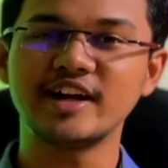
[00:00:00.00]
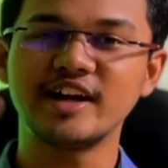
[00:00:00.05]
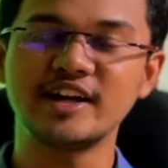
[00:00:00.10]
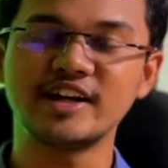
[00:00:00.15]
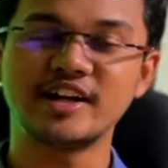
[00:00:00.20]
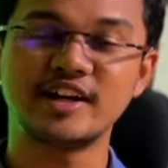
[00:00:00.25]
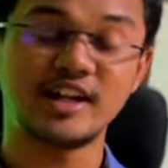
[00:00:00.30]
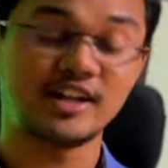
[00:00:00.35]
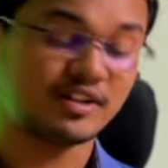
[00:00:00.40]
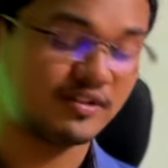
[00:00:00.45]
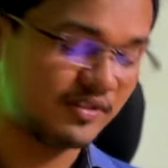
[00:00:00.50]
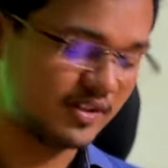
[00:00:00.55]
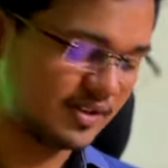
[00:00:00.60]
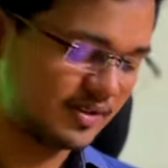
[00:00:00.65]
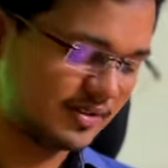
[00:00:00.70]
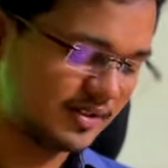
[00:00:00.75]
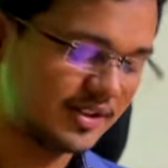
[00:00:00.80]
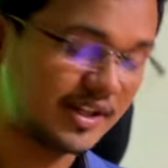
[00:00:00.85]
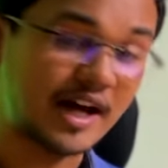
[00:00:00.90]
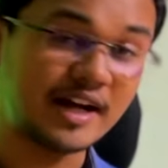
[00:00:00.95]
get another one?
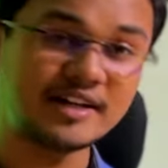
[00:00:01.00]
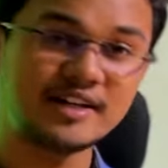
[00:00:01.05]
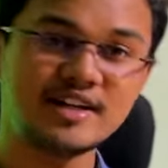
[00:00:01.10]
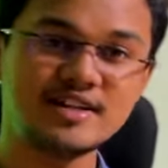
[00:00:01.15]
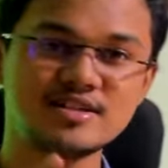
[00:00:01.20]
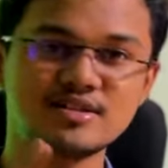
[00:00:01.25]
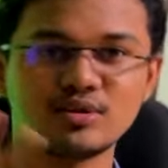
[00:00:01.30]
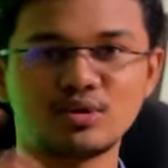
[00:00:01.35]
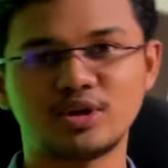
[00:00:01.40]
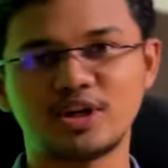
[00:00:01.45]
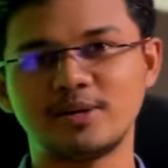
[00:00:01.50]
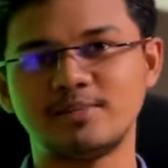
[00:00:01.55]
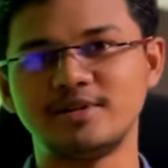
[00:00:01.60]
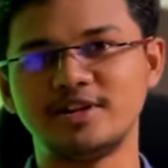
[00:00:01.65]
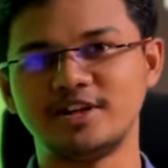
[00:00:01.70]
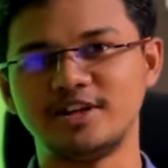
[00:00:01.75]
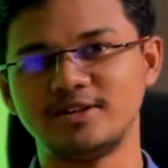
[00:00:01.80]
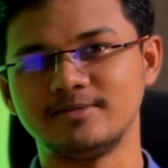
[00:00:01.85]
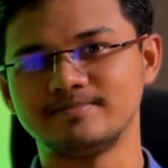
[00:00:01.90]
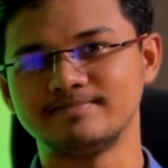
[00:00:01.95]
That is
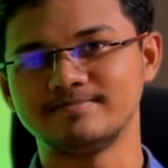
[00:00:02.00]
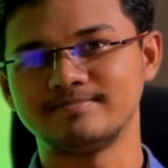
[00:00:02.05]
Notability.